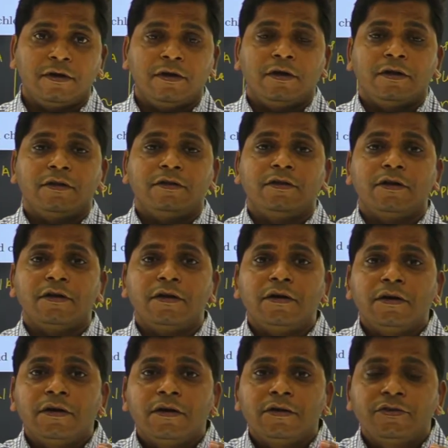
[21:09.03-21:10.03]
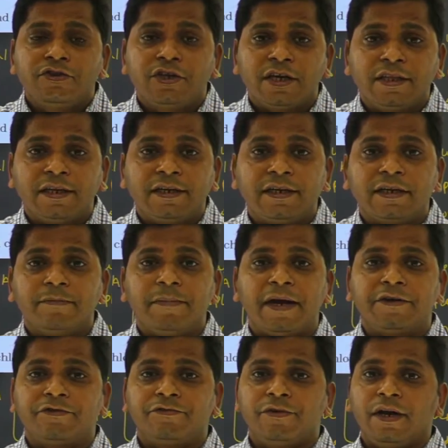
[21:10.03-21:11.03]
the genetic
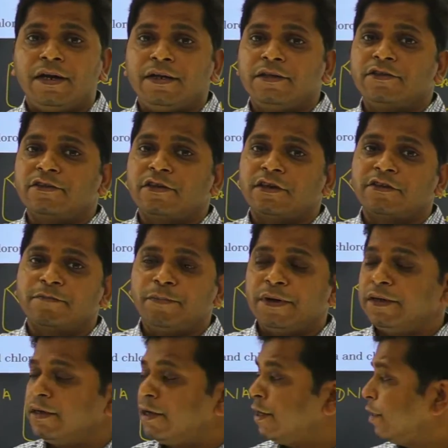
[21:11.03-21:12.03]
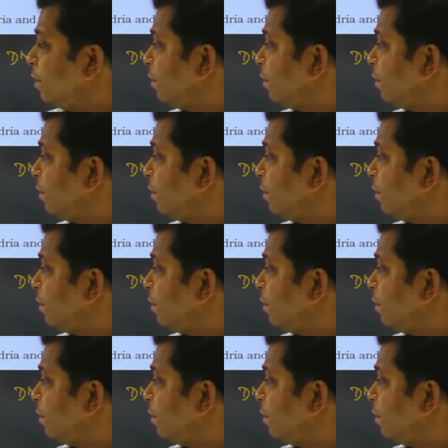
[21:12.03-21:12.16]
material is suspended in the